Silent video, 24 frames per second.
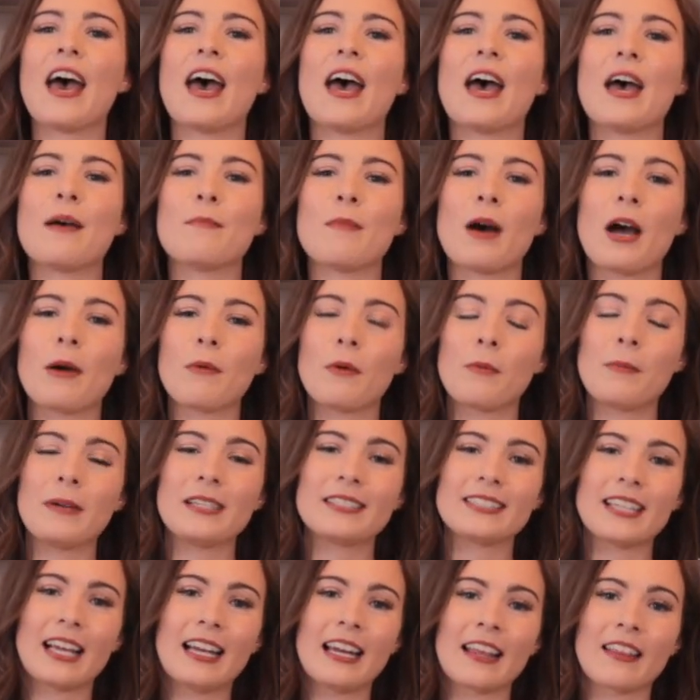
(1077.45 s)
I will be
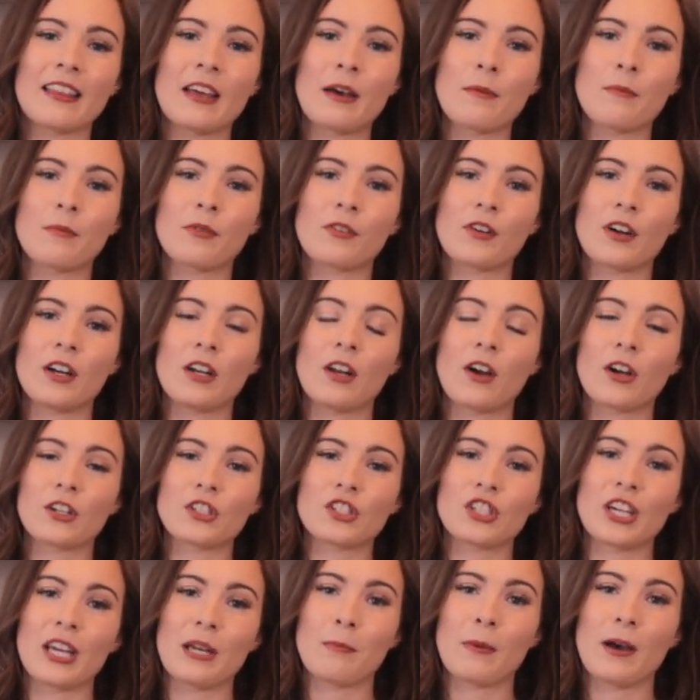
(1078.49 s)
selling them for a lot
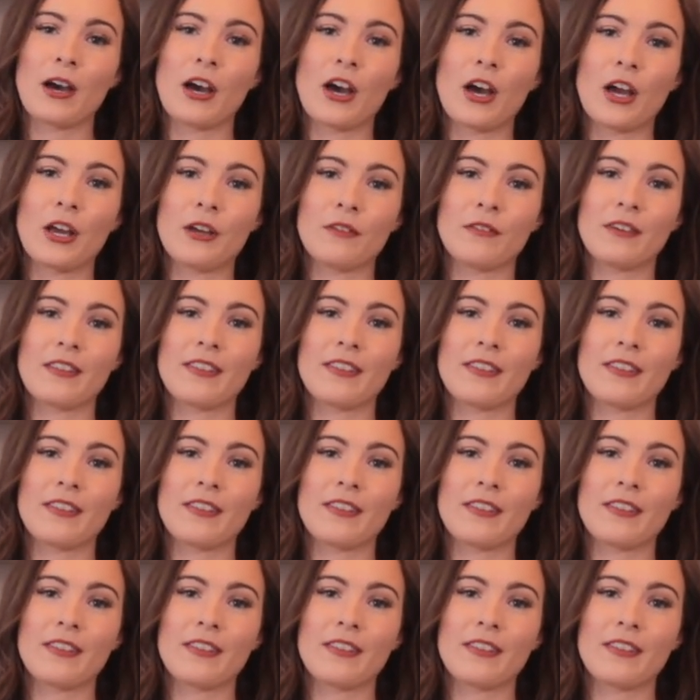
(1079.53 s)
cheaper over